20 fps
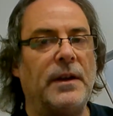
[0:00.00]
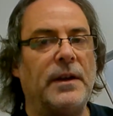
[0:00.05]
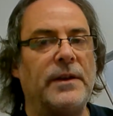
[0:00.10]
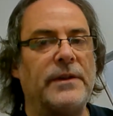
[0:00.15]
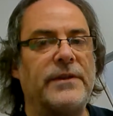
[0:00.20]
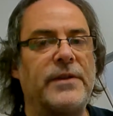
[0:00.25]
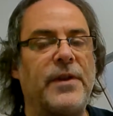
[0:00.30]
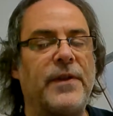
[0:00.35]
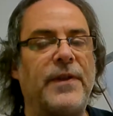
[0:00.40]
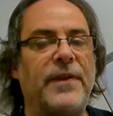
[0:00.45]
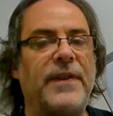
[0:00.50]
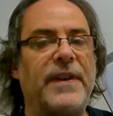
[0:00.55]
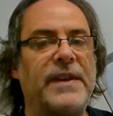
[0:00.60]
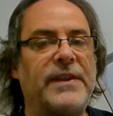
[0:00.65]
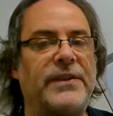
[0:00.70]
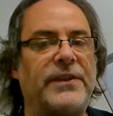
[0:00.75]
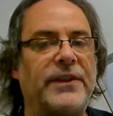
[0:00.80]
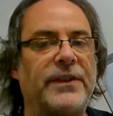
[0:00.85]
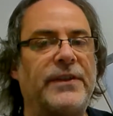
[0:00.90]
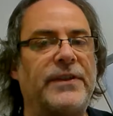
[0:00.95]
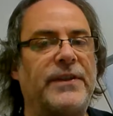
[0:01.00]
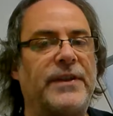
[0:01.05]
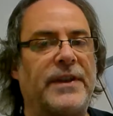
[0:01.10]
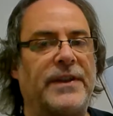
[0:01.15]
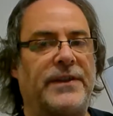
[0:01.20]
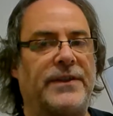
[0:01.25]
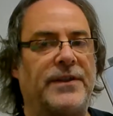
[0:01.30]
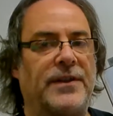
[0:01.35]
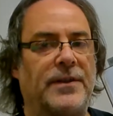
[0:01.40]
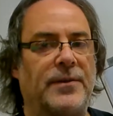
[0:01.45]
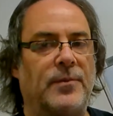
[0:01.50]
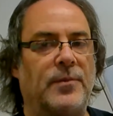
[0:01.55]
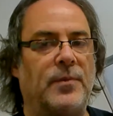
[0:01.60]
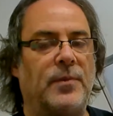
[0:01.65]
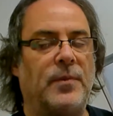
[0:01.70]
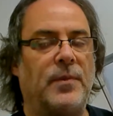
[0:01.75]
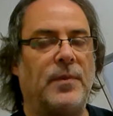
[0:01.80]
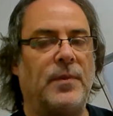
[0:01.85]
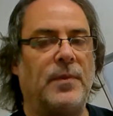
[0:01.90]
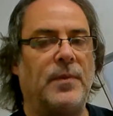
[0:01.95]
So this system
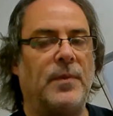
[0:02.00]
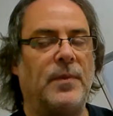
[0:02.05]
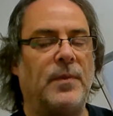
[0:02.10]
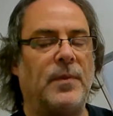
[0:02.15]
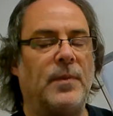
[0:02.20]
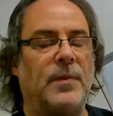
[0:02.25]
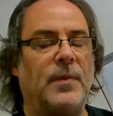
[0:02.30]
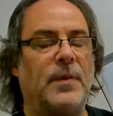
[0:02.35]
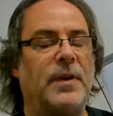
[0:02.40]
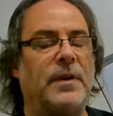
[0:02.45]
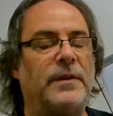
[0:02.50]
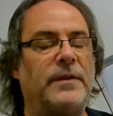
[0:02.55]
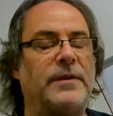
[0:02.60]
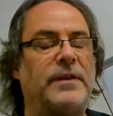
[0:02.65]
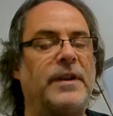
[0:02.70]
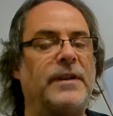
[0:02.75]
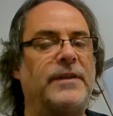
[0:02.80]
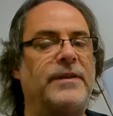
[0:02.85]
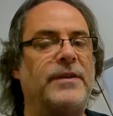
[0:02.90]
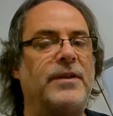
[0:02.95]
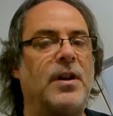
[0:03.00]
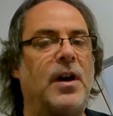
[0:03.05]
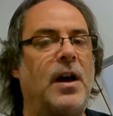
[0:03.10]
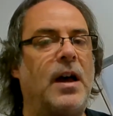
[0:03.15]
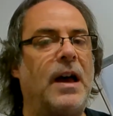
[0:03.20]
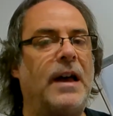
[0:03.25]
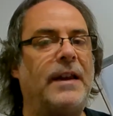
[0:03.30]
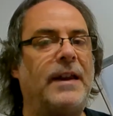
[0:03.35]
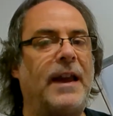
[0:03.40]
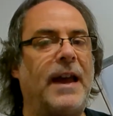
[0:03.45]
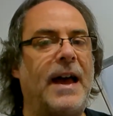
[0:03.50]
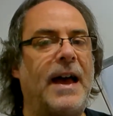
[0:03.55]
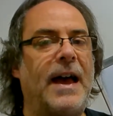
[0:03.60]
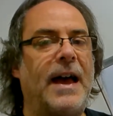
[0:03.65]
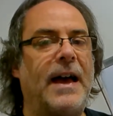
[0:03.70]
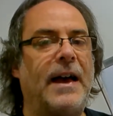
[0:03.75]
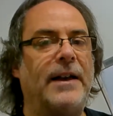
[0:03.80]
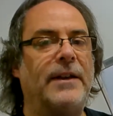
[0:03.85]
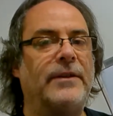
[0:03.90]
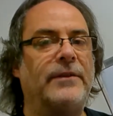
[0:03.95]
does not
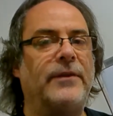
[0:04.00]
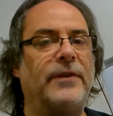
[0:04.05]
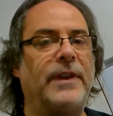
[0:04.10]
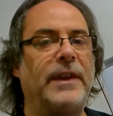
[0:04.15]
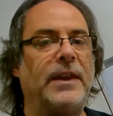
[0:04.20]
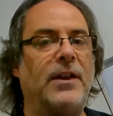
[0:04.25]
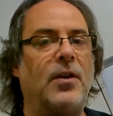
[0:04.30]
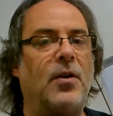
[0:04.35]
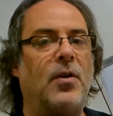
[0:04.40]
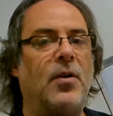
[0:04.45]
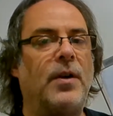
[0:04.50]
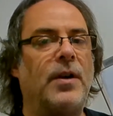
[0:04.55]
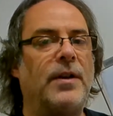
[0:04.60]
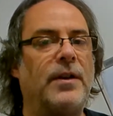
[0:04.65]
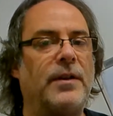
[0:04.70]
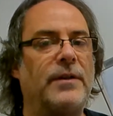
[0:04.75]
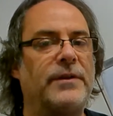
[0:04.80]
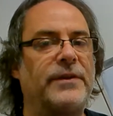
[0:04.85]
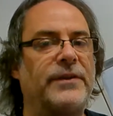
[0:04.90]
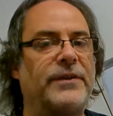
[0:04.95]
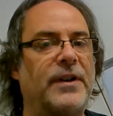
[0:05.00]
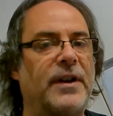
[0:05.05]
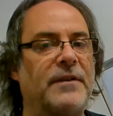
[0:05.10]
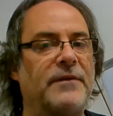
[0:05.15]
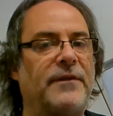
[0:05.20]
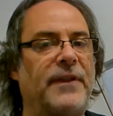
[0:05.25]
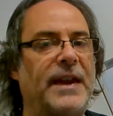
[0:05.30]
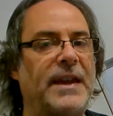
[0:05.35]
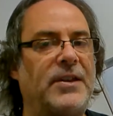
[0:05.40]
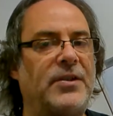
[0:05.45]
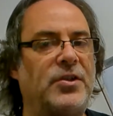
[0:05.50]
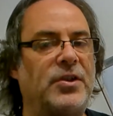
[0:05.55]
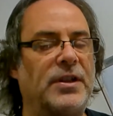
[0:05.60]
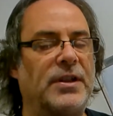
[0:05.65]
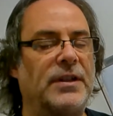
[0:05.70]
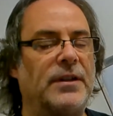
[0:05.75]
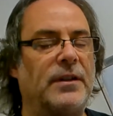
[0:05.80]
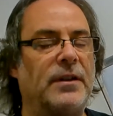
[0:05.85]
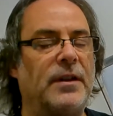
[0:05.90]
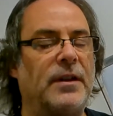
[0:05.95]
have the oil starvation